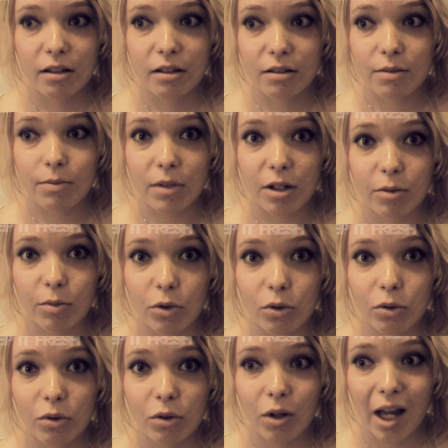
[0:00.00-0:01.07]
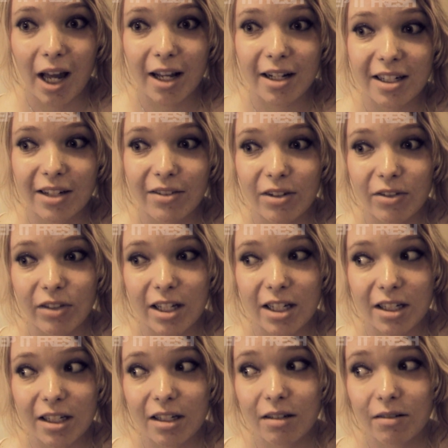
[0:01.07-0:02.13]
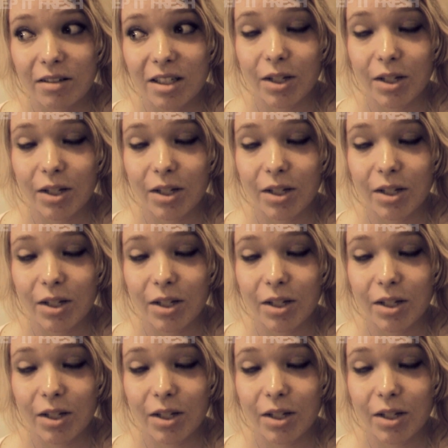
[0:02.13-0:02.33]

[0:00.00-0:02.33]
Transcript: is minimal, and even if they did,